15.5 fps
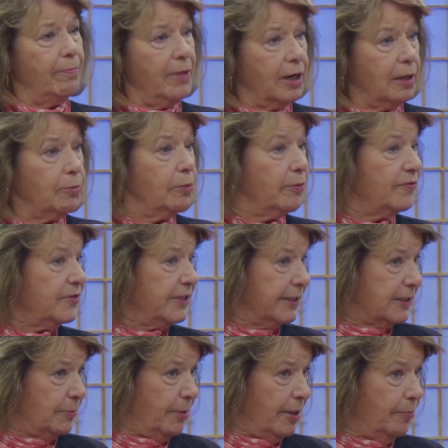a minimum of
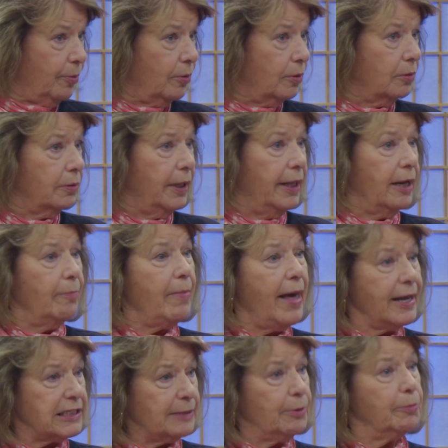6 people and a
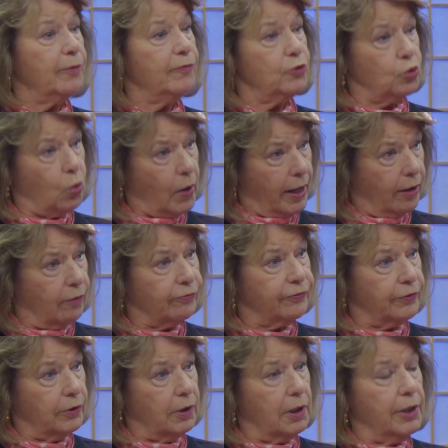maximum of 12,
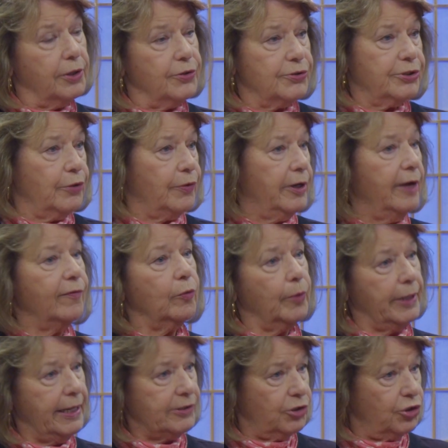mm-hmm. so that
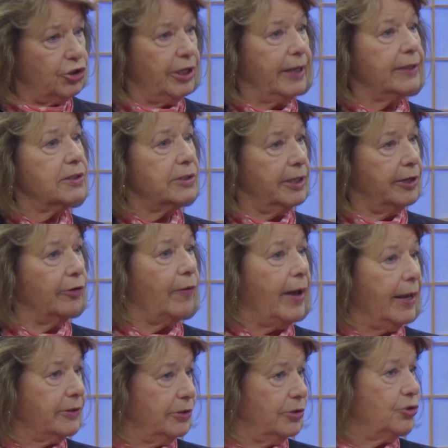everyone has a chance to
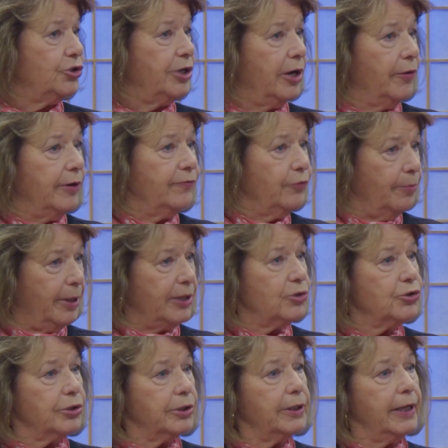interact and share
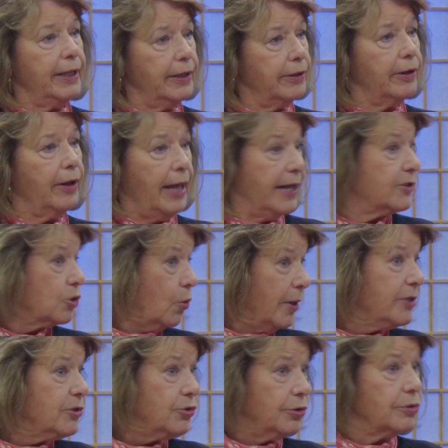information and ask
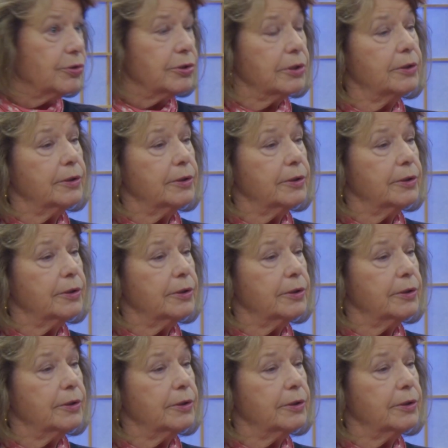questions.